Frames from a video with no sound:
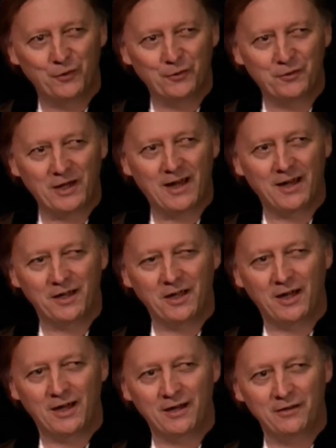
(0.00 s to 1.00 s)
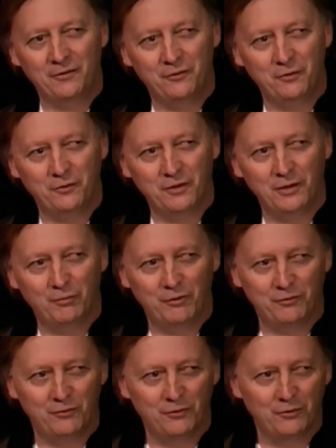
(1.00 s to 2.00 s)
Tararira is the
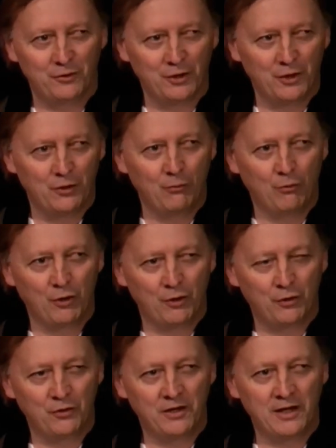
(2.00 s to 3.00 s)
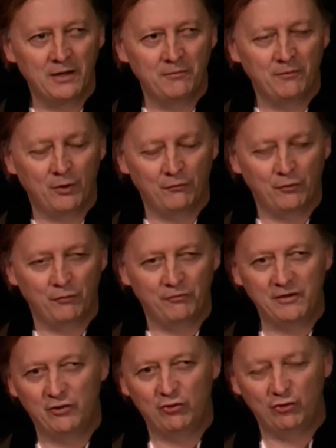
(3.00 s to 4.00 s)
name of the
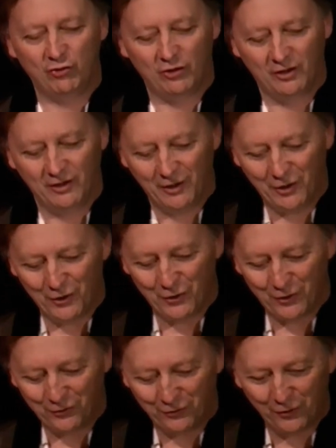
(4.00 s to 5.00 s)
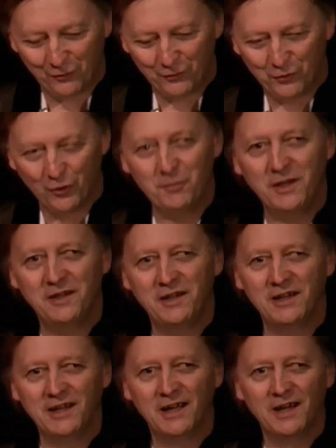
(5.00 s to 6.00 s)
fish, so no
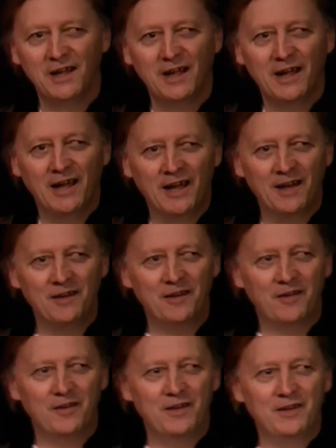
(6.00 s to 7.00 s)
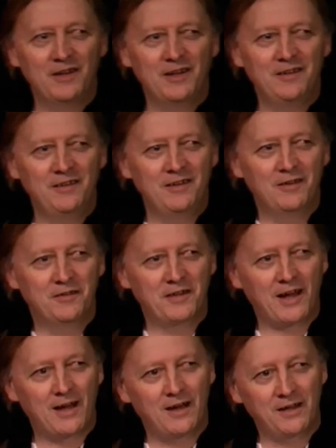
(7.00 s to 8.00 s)
meaning. And he did a
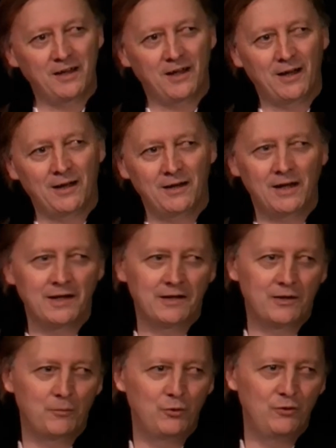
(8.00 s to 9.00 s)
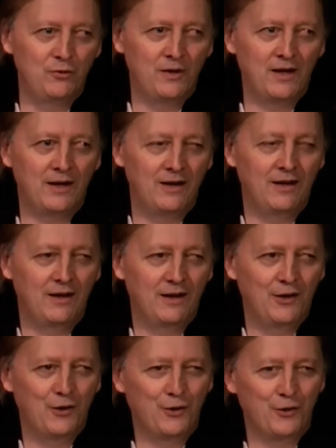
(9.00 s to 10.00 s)
Tararira like Buñuel
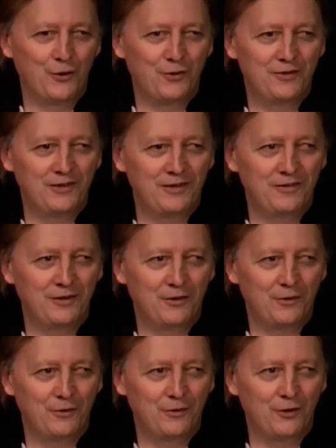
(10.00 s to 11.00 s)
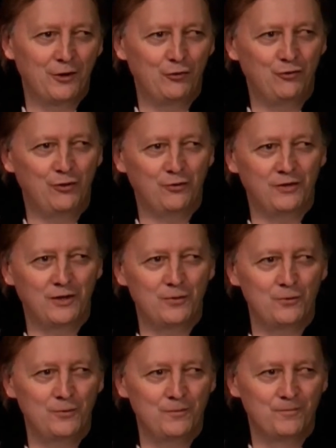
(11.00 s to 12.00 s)
did Un Chien de Loup.